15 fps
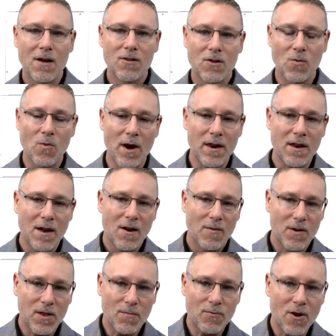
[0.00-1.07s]
So when
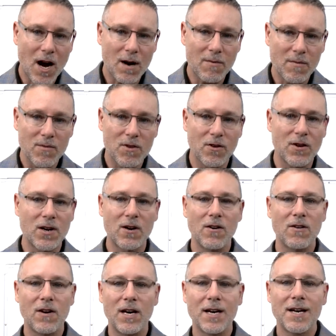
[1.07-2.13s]
the problems are
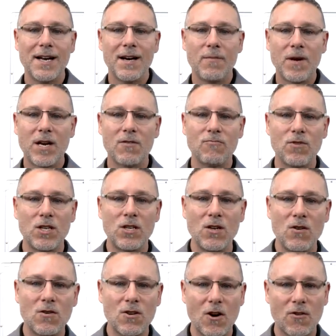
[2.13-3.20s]
occurring, we can
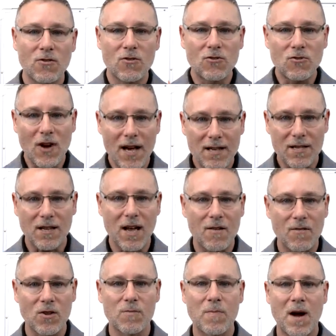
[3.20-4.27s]
reduce our stress
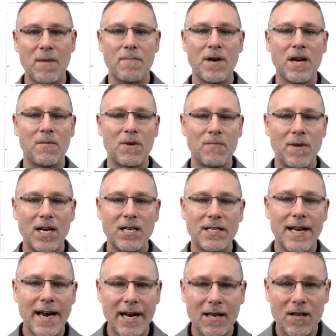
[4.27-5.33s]
levels by being able to
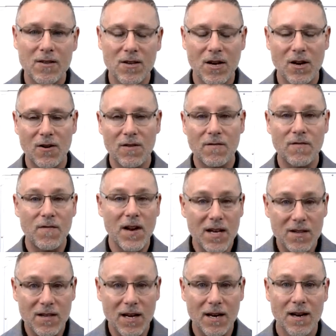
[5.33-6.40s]
maintain this code and
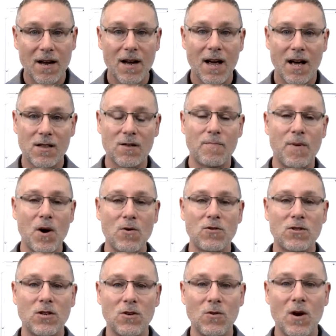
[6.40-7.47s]
fix it, as opposed
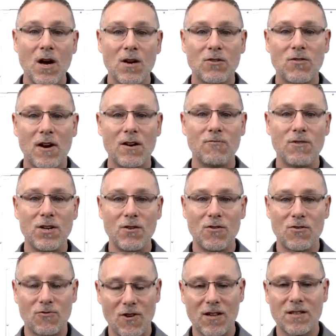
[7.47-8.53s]
to trying to reduce
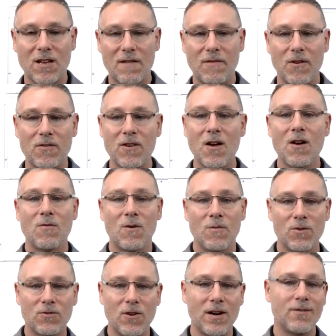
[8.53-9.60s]
stress levels when we're
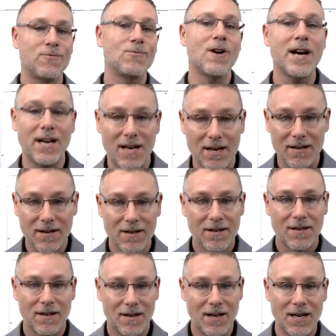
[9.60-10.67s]
trying to write it.
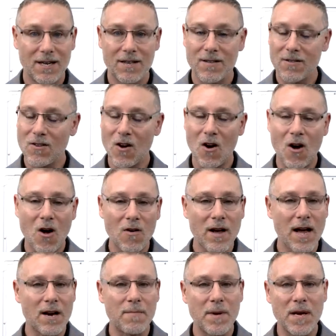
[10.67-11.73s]
All right? This has all
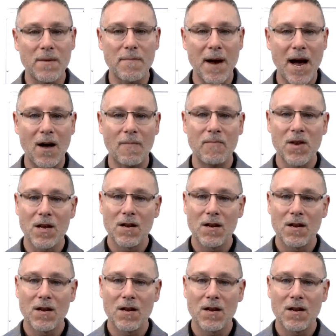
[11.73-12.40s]
got to be about